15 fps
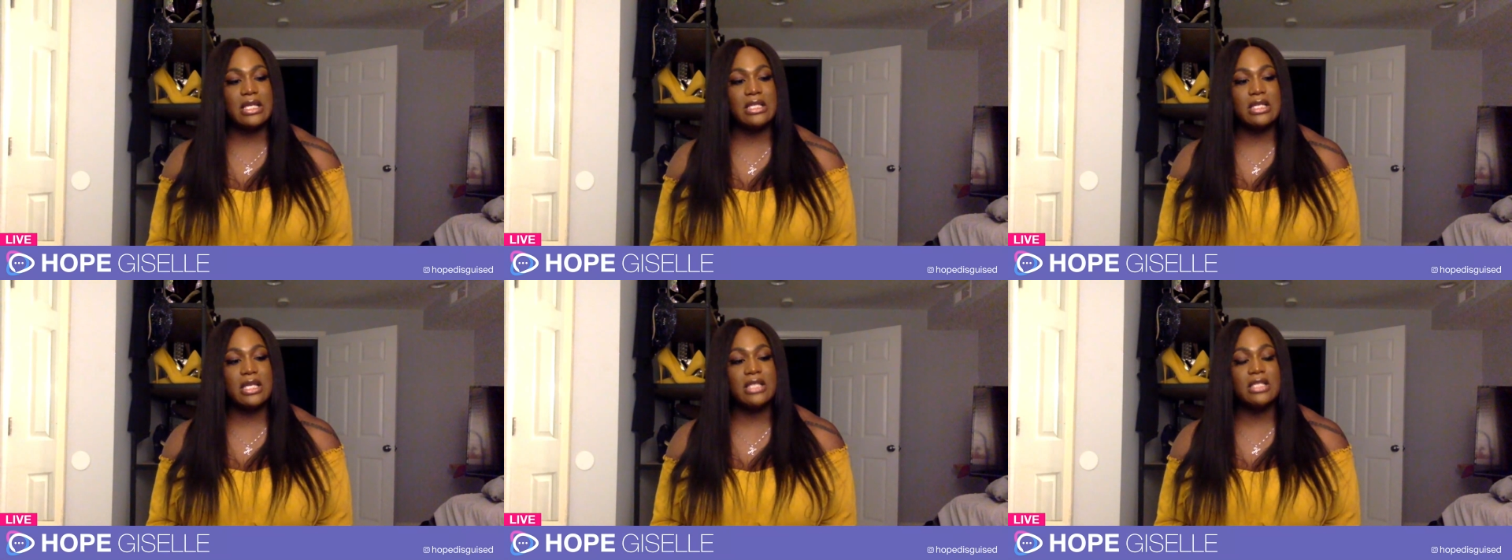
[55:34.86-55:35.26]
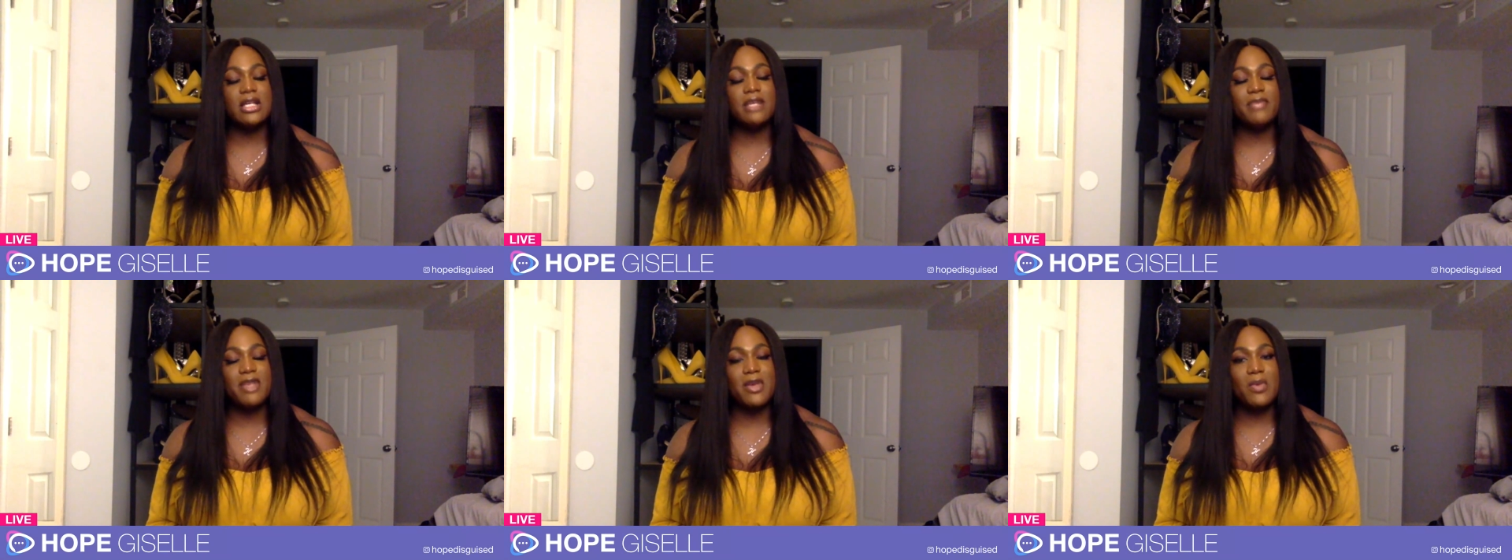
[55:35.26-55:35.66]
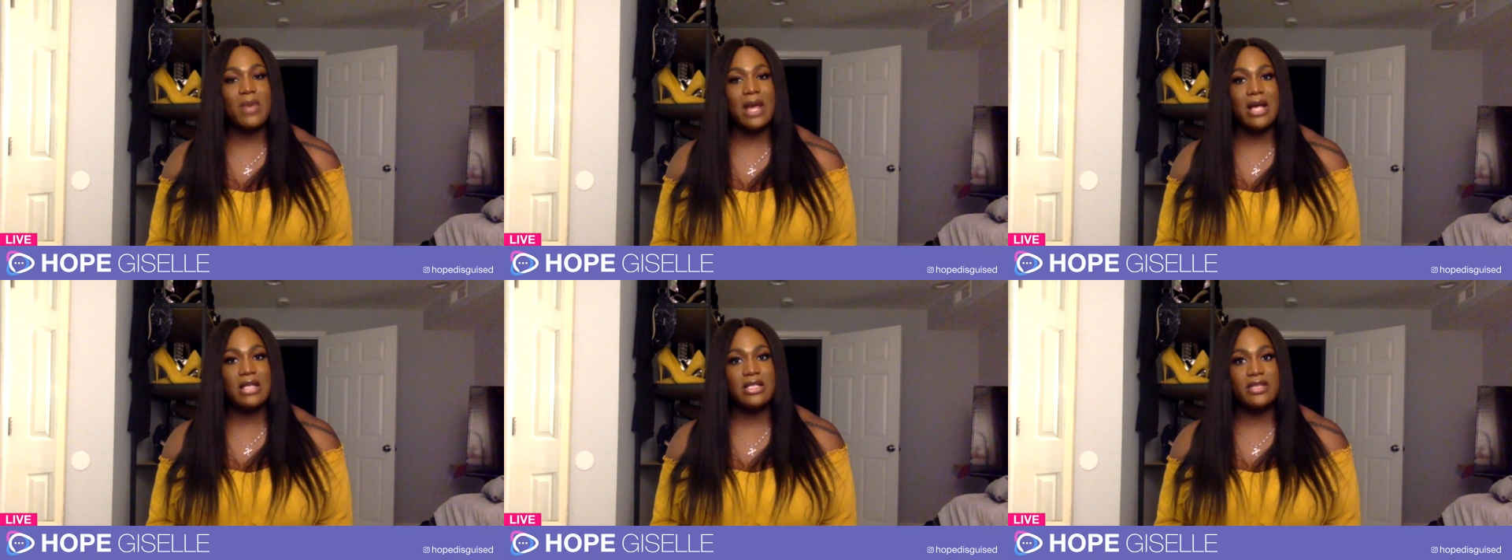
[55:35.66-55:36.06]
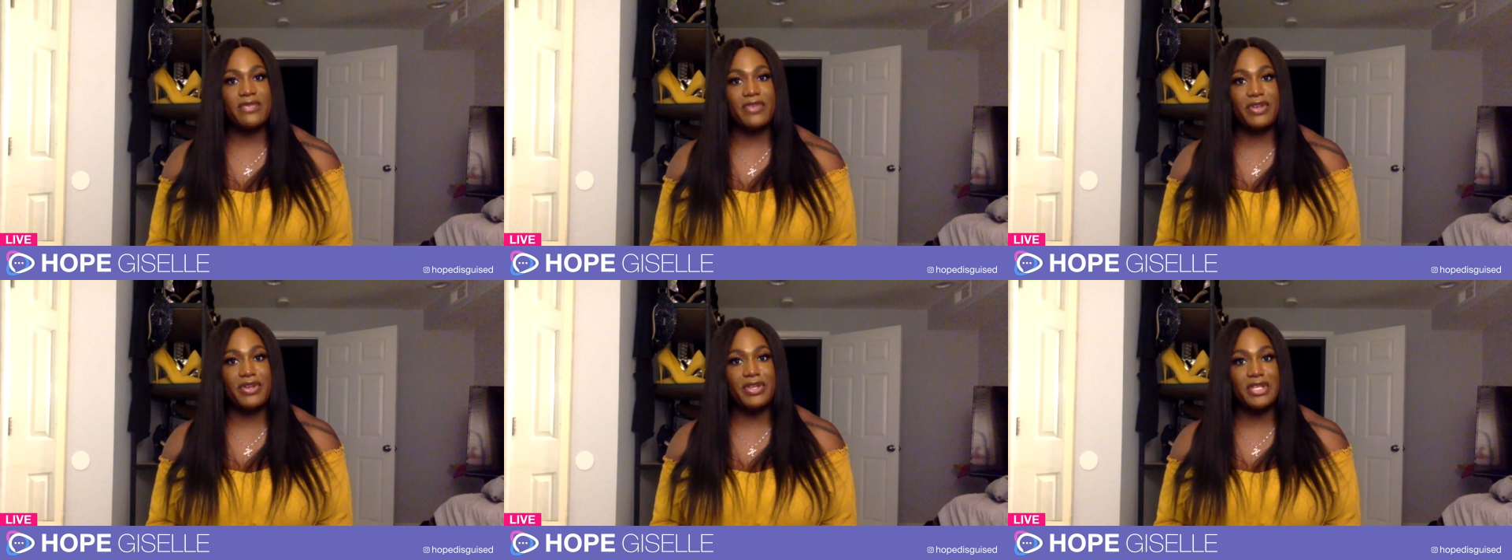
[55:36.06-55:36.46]
it took me a while to
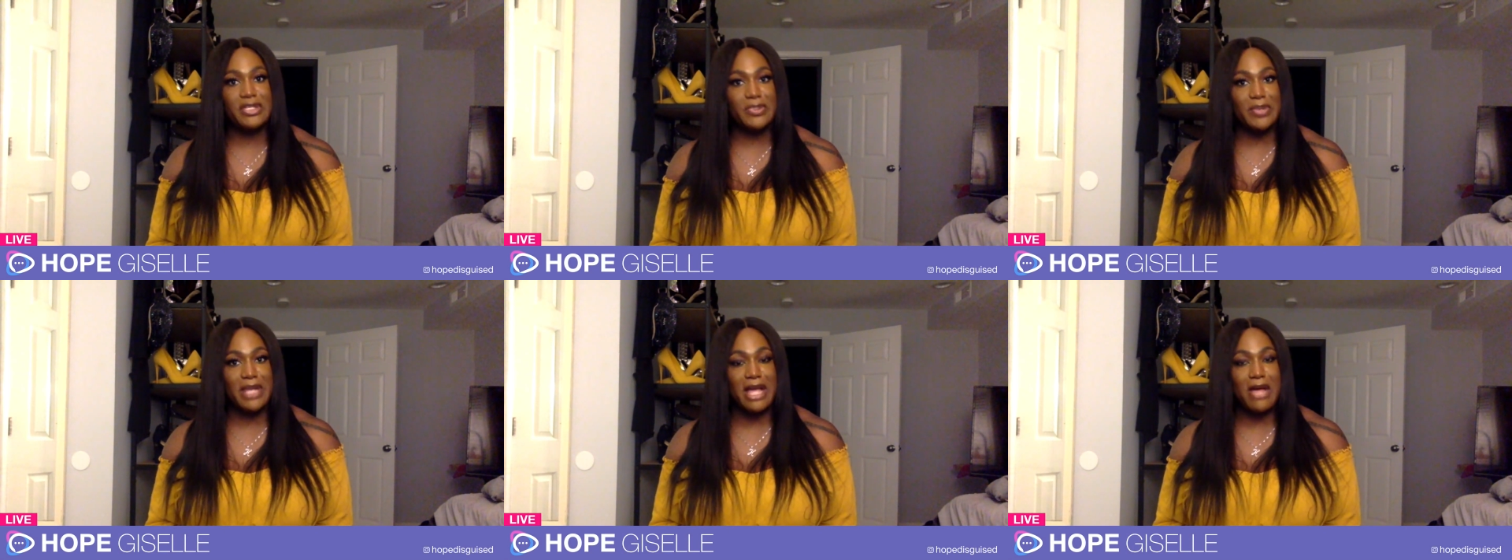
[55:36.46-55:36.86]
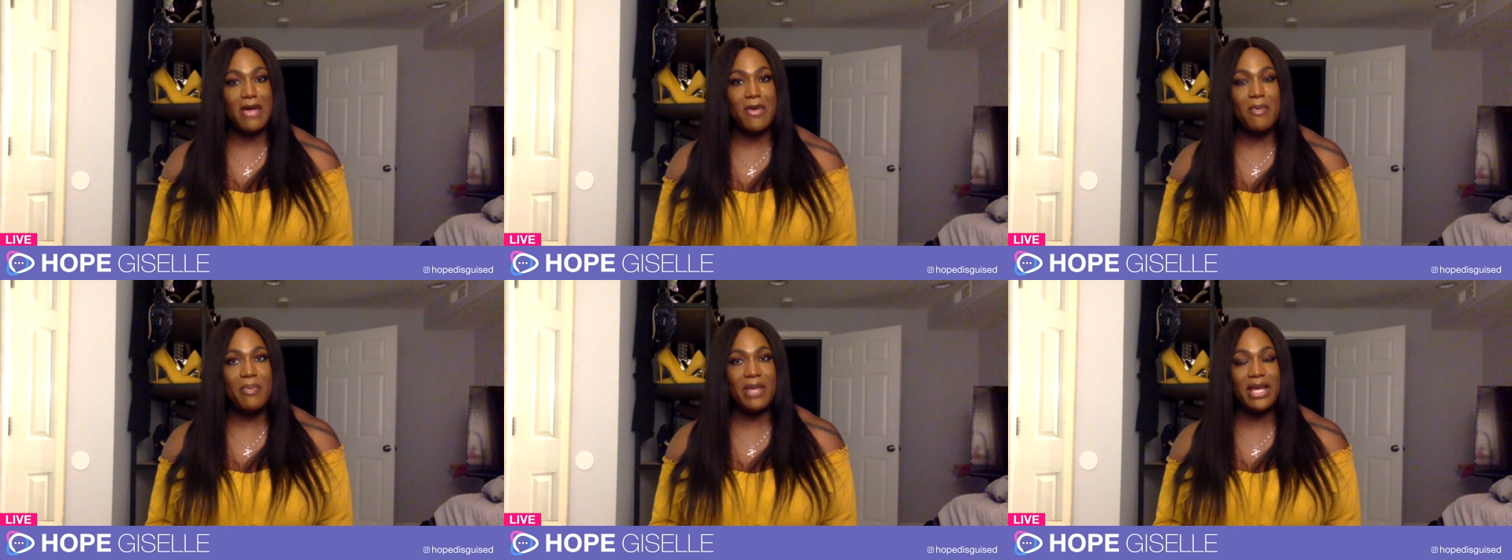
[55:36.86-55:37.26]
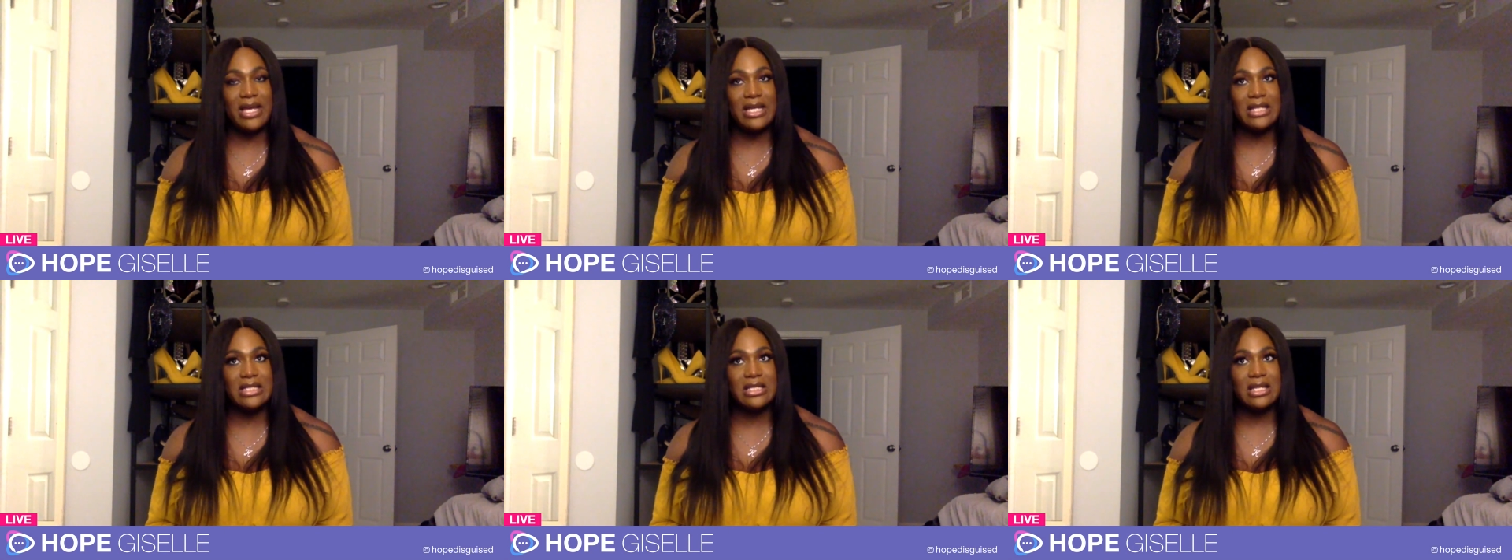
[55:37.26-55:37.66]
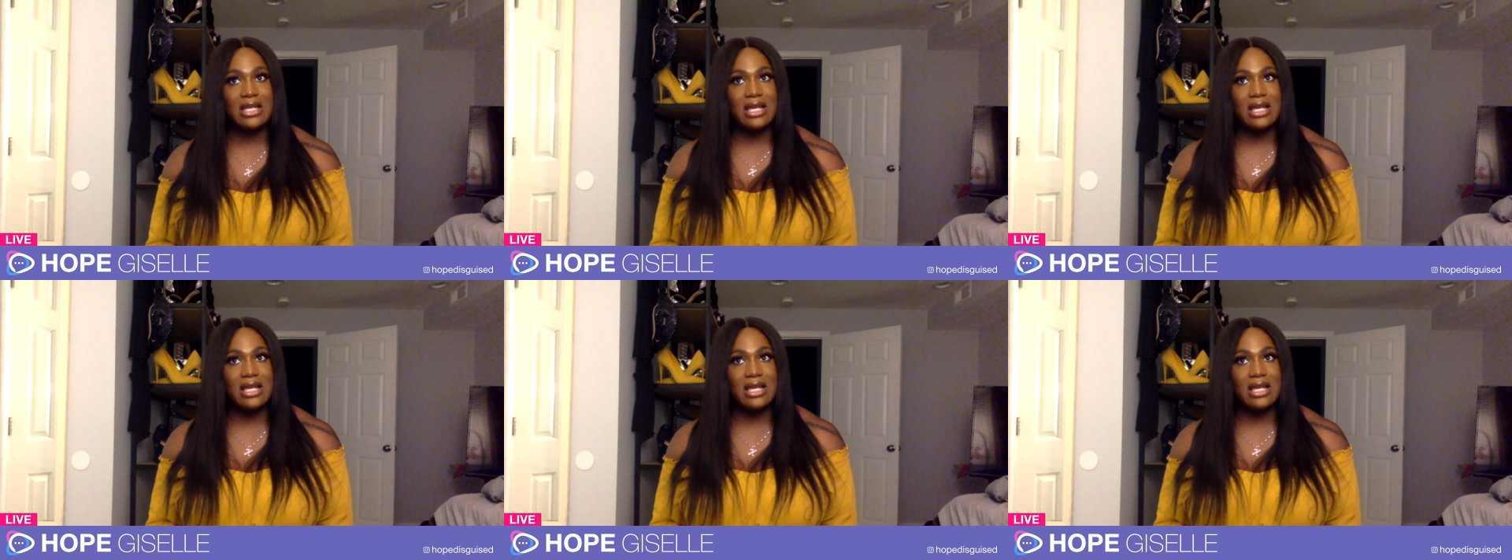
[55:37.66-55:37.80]
figure this one out, but